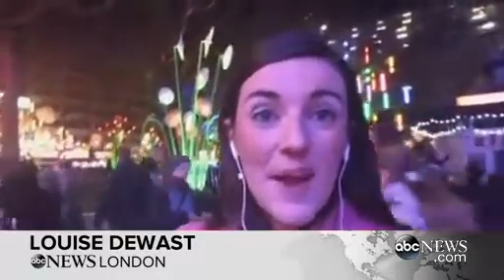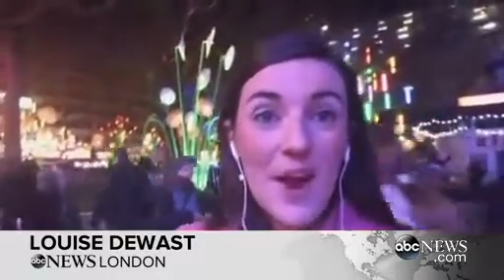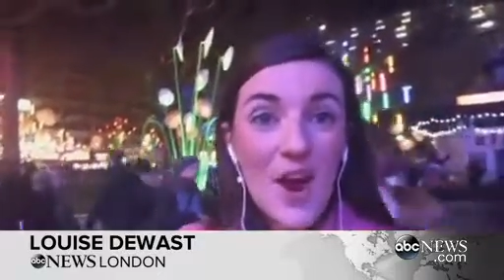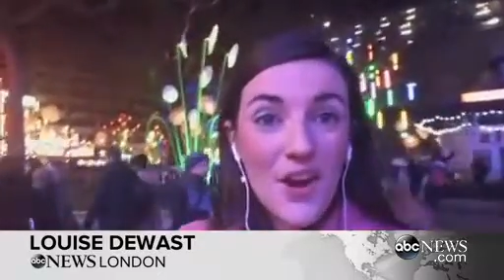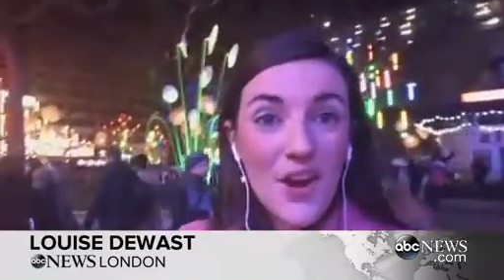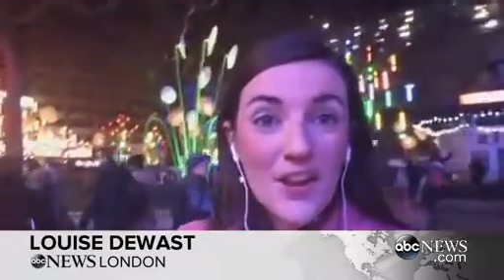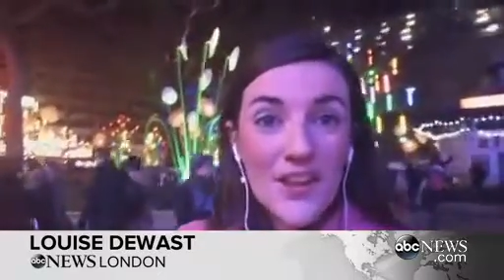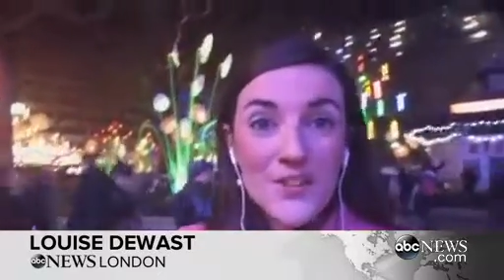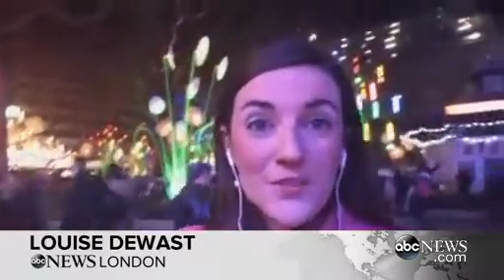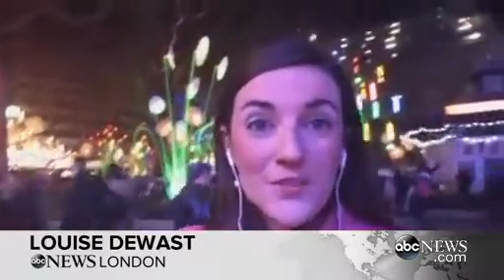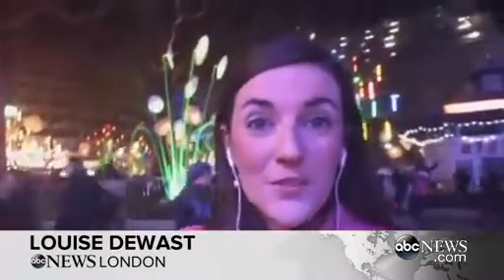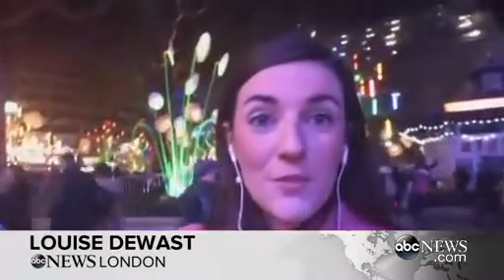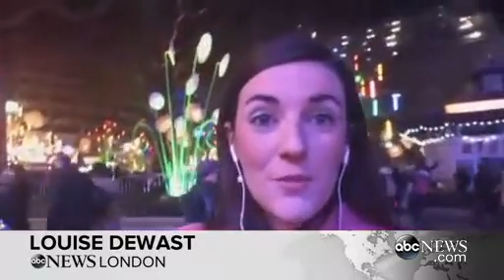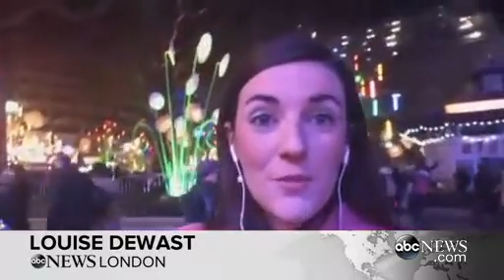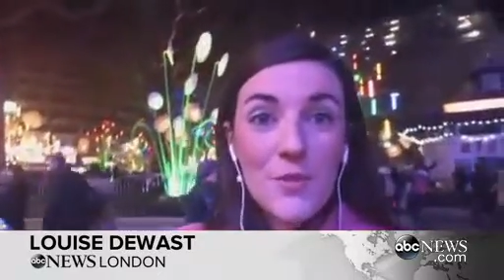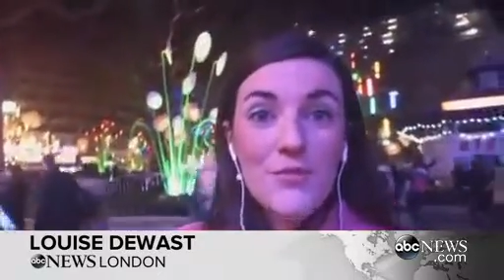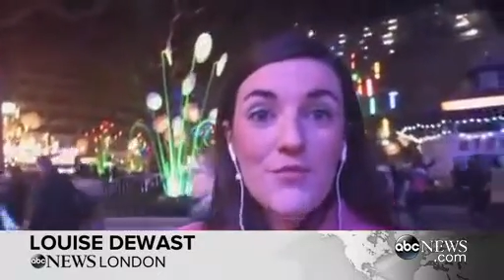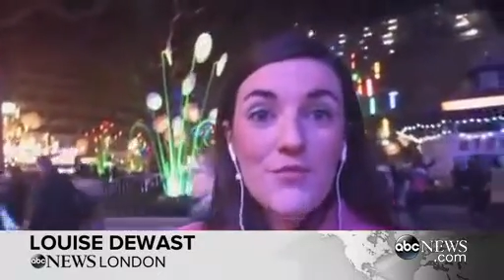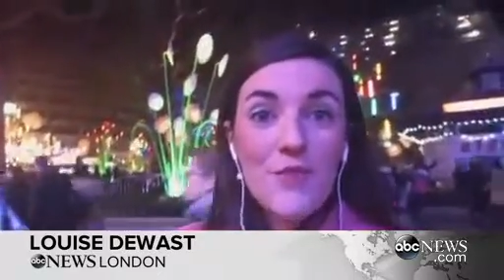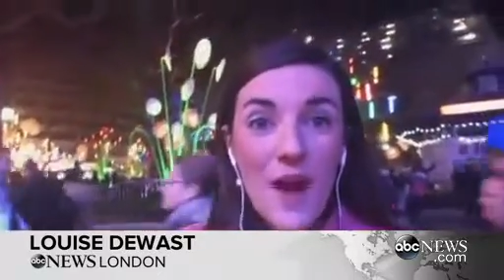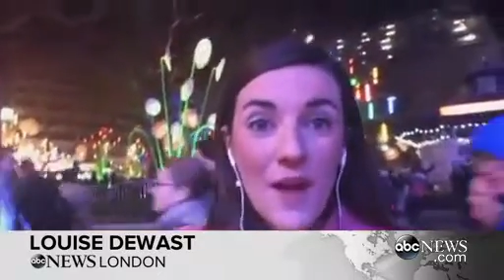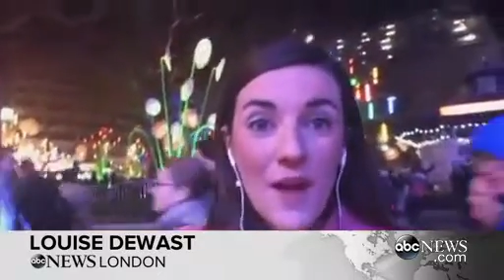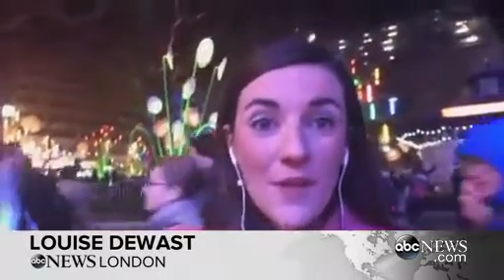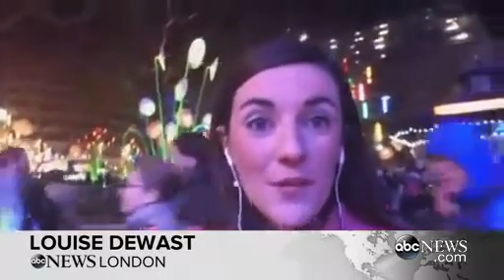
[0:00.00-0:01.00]
artists from
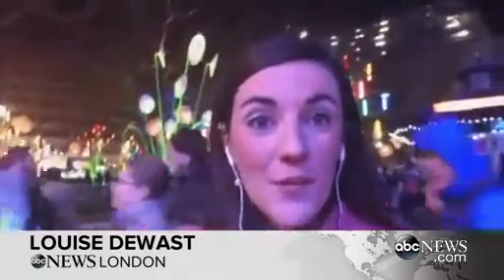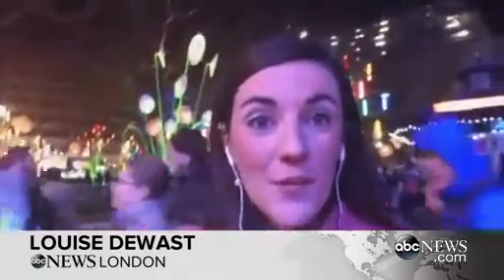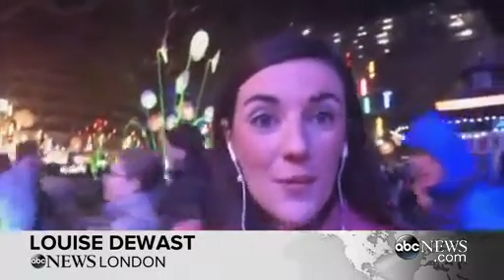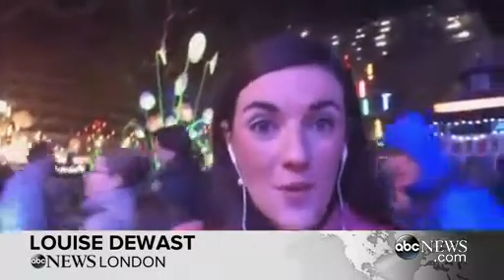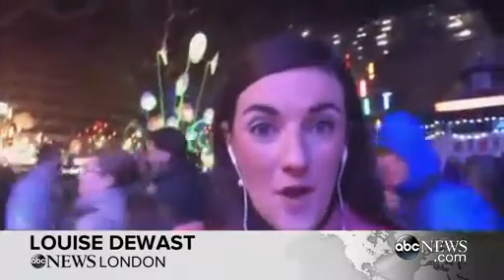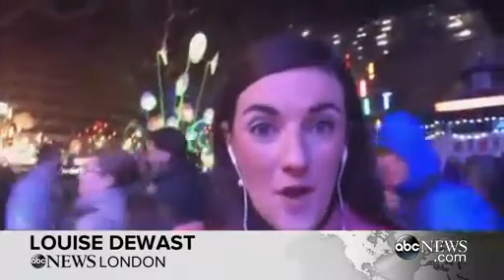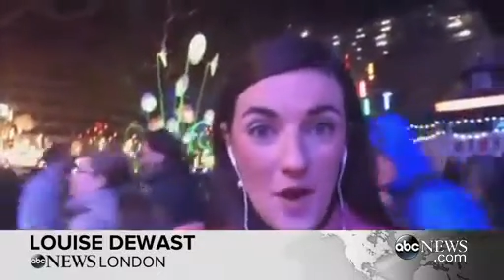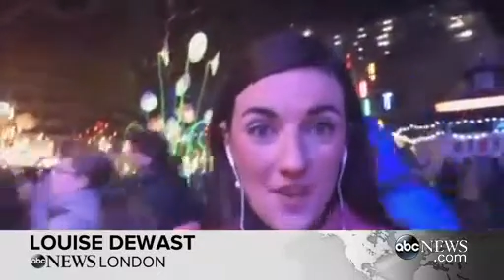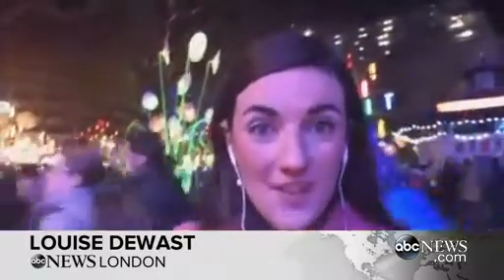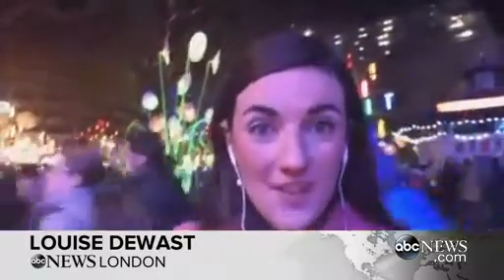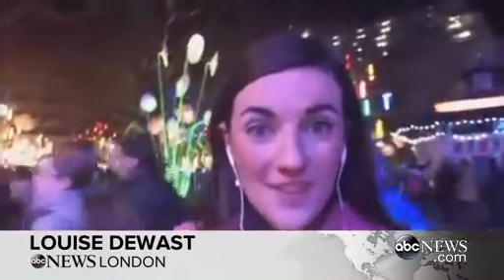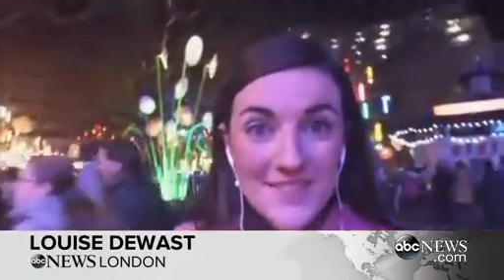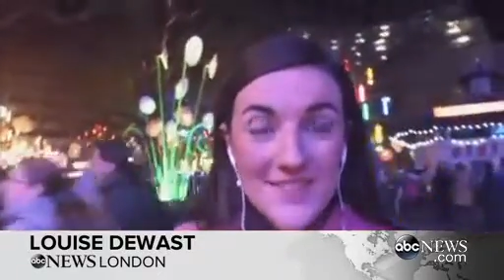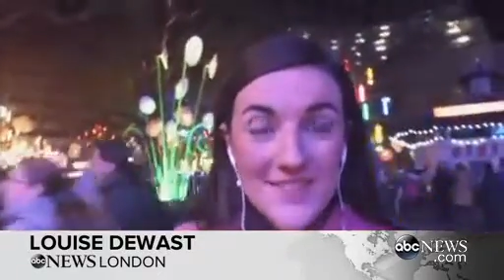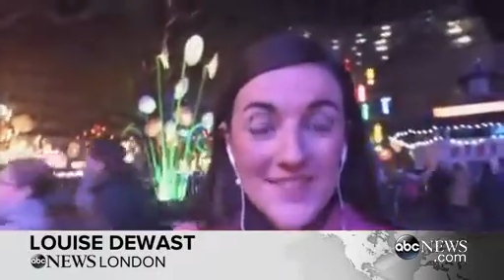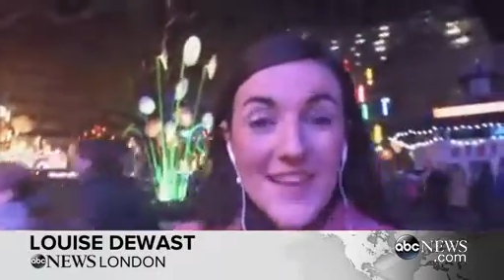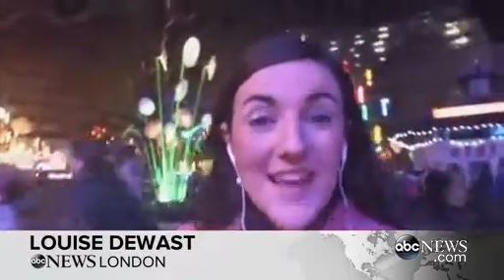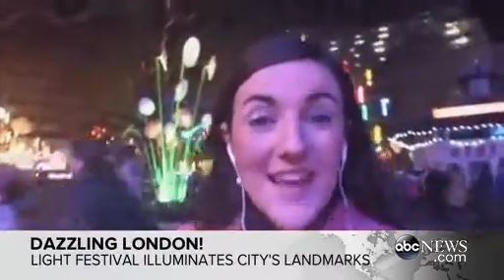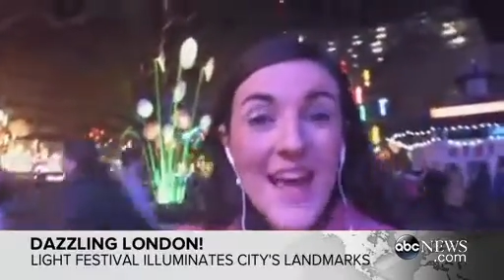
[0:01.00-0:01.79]
around the world.